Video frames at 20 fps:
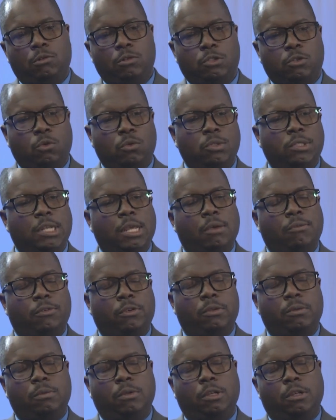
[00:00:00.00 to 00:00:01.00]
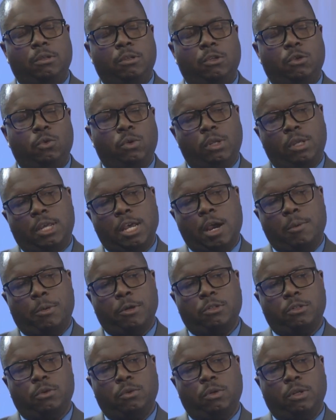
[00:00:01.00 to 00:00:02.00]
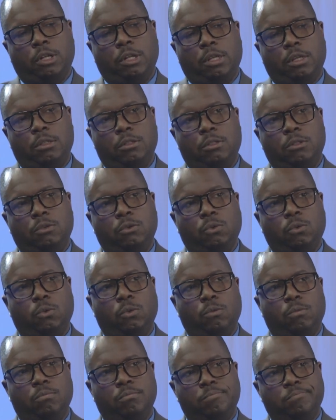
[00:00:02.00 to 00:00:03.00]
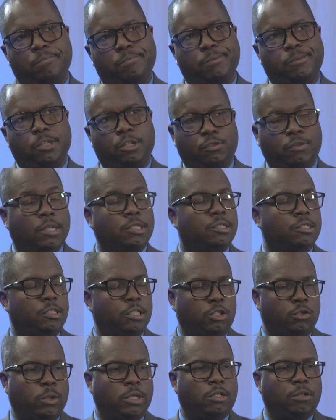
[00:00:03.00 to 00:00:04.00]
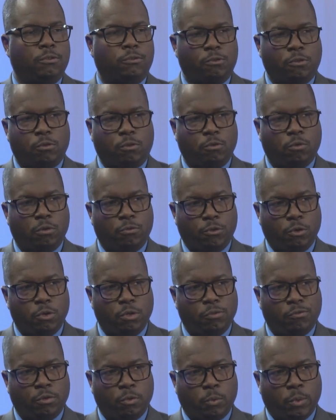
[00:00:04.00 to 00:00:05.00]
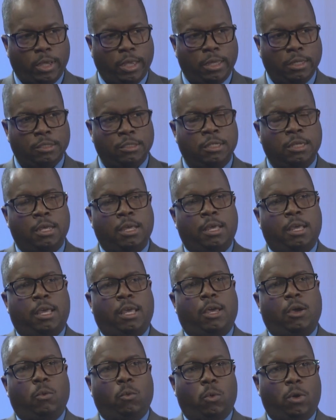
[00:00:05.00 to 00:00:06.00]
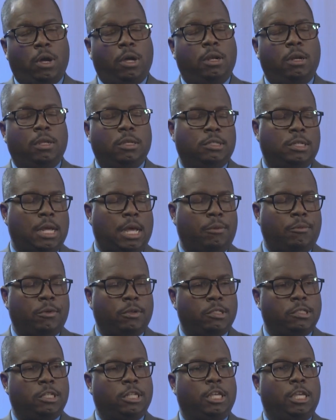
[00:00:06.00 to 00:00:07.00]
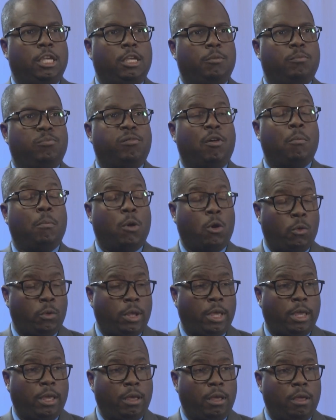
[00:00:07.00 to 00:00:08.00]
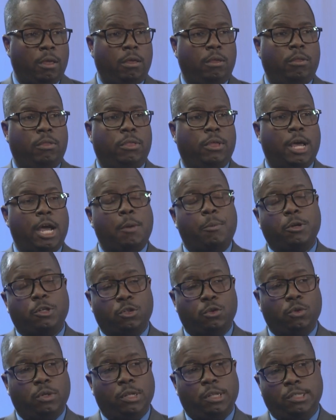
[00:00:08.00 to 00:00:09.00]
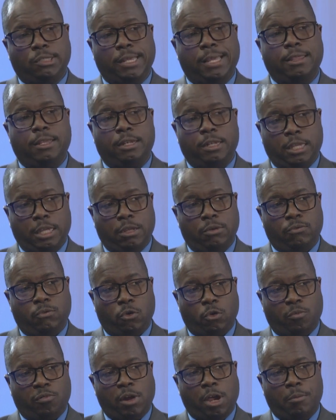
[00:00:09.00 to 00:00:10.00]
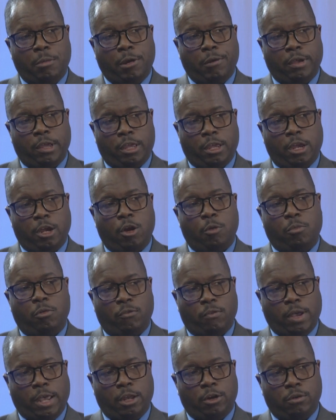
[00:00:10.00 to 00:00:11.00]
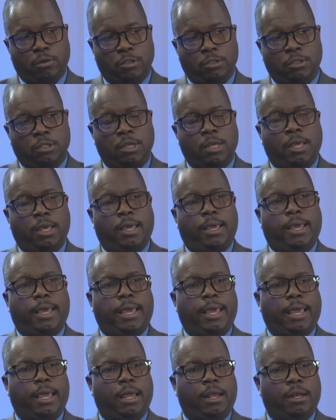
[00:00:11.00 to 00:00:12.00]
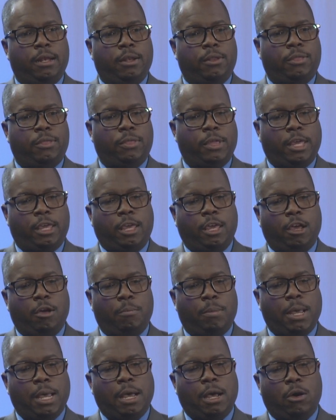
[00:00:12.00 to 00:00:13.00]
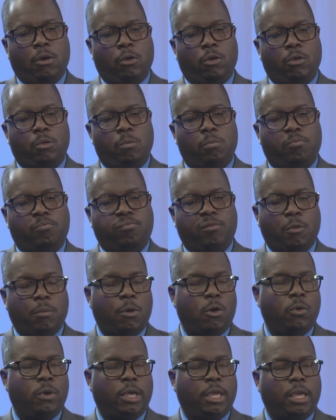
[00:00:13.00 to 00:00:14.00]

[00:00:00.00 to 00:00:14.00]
schools have a unique opportunity to address the situation through a few different ways. One is obviously promoting the opportunities and the need for primary care providers, and thinking about promoting